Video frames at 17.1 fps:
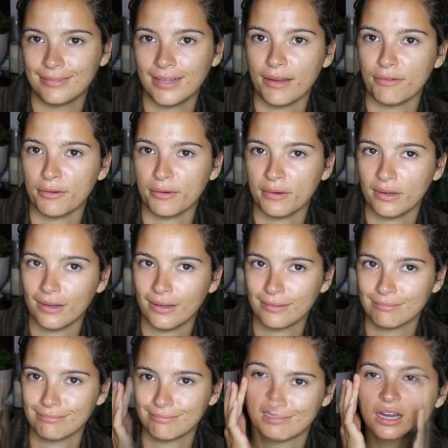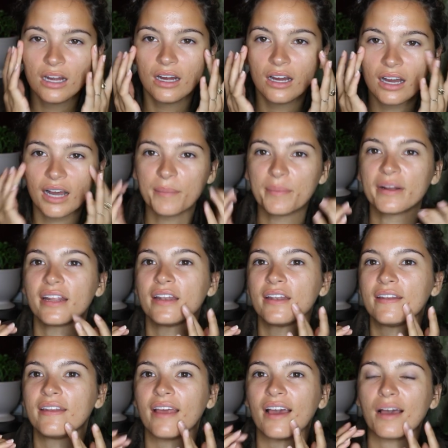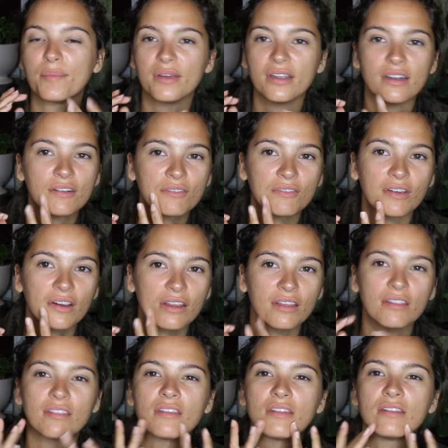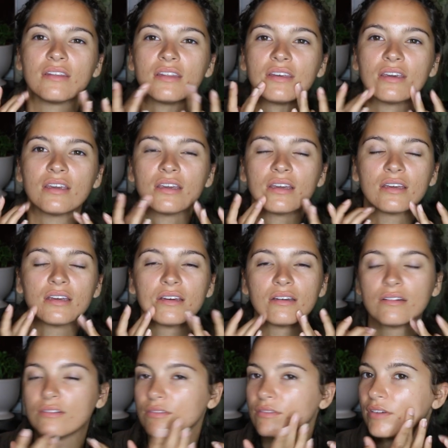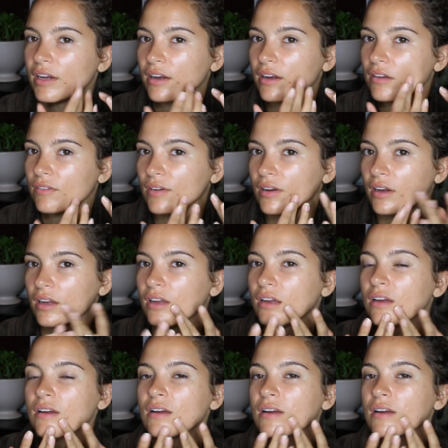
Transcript: everywhere. But I dab it very thinly, very, very,